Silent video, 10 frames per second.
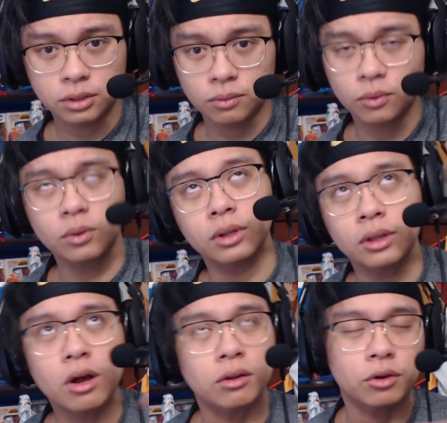Well,
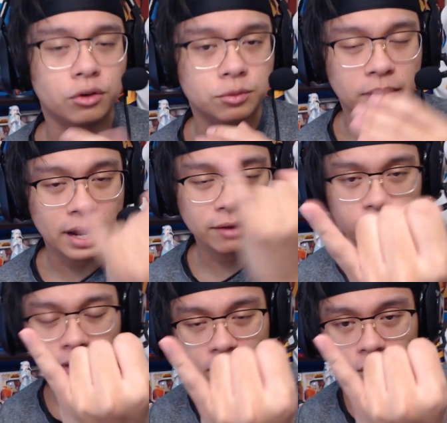not all the girls, but I have
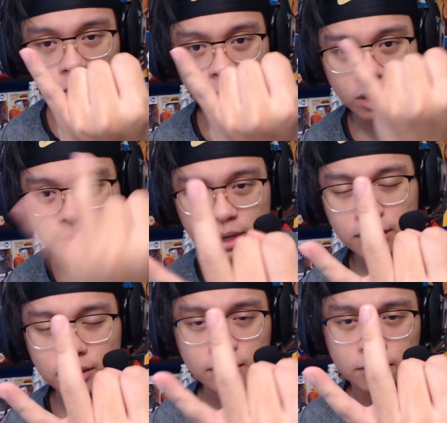Rem,
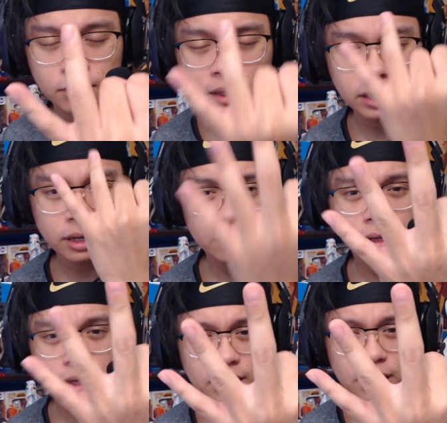Emilia,
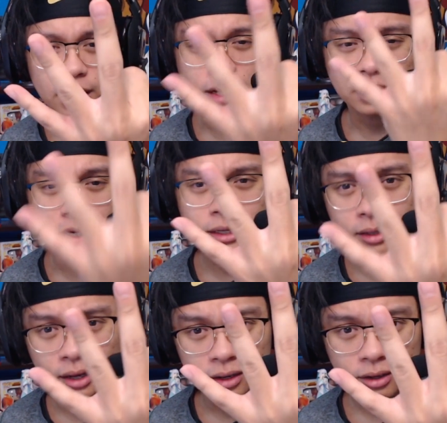and
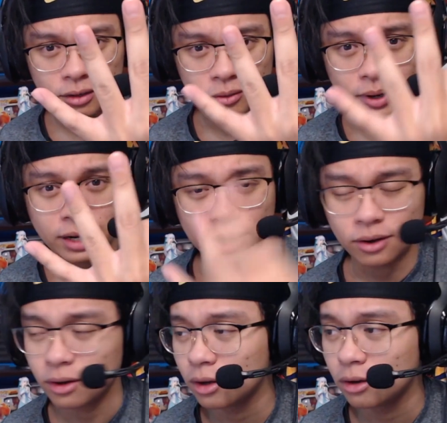Echidna right now
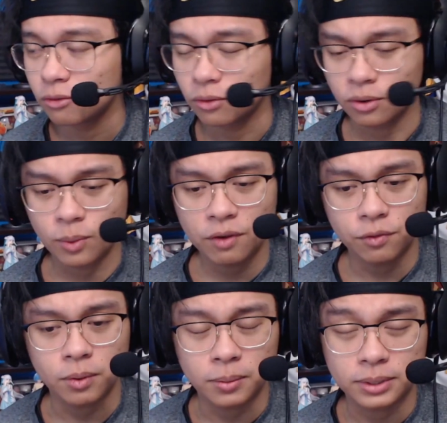for waifu
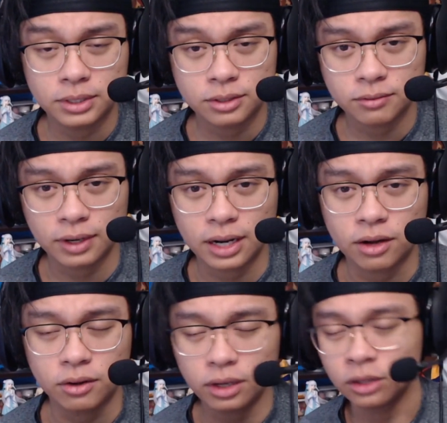moments right now
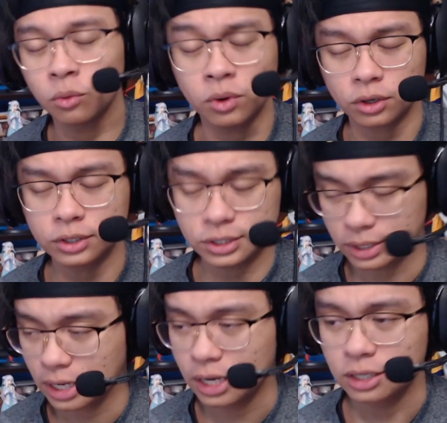in the works.
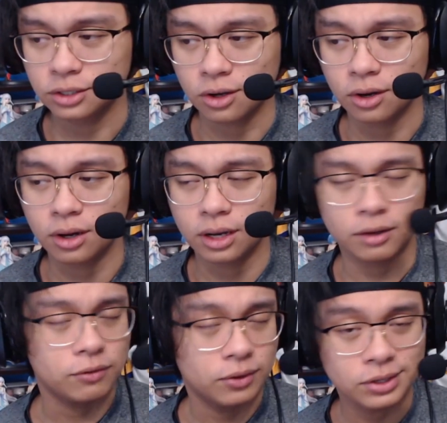So
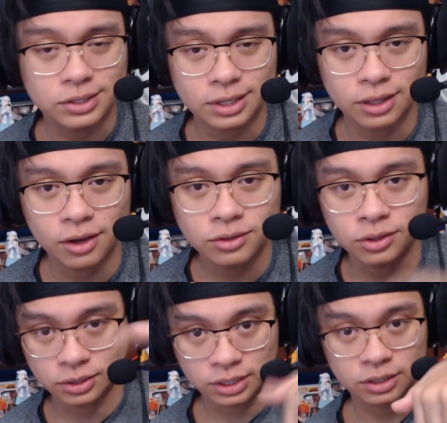if you're interested in those
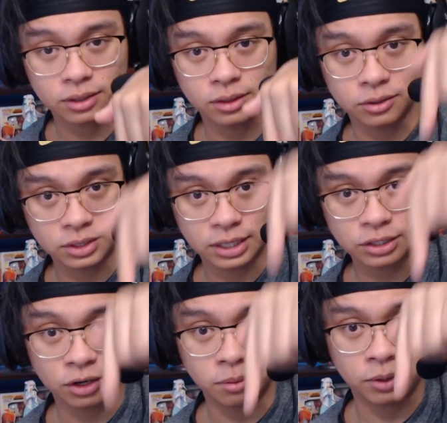links
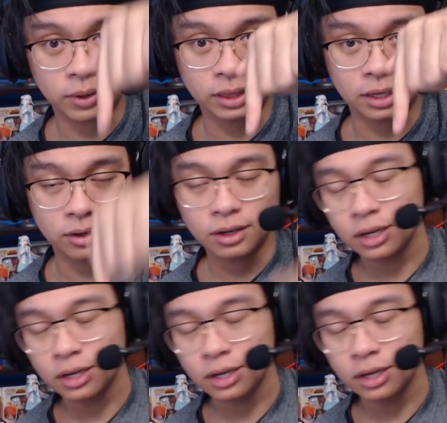are going to be right there.